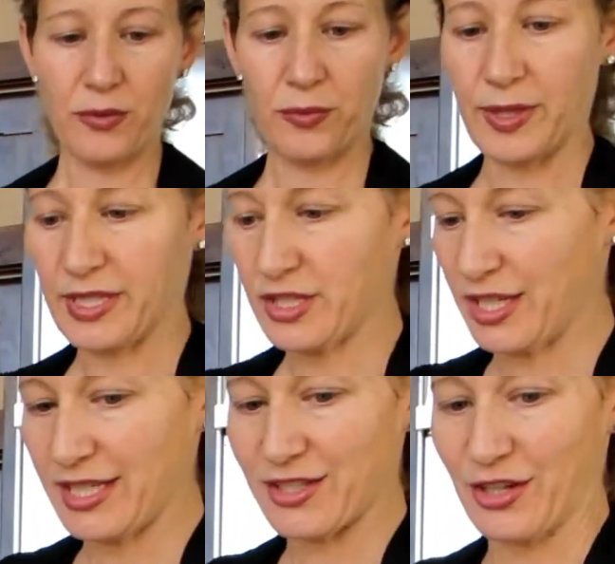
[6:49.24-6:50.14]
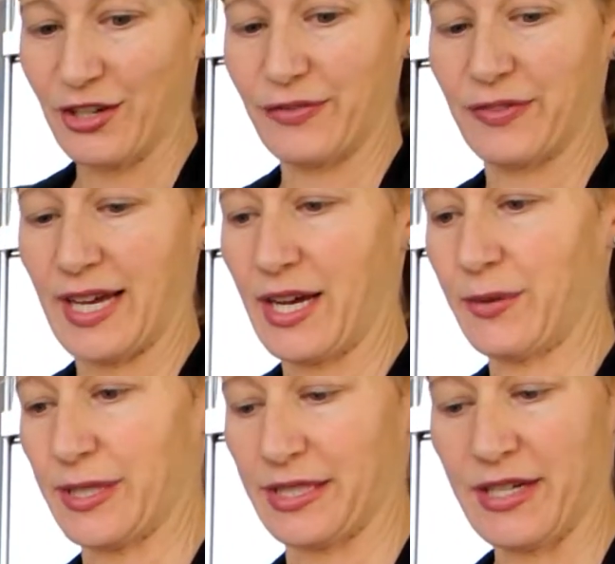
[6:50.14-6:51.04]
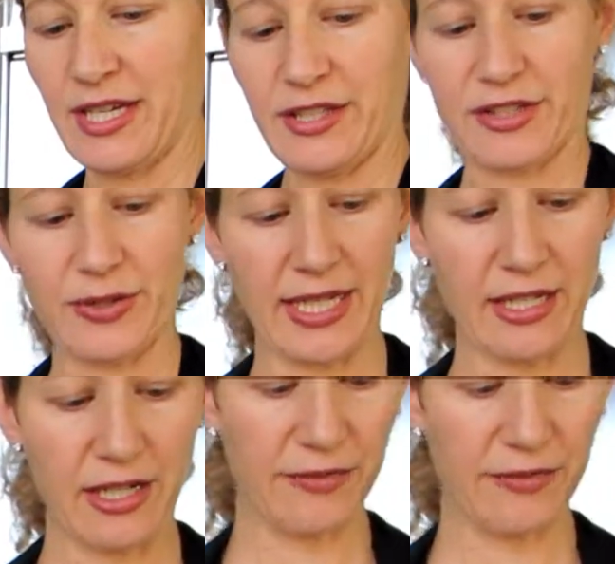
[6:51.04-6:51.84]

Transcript: which is our flour. So in our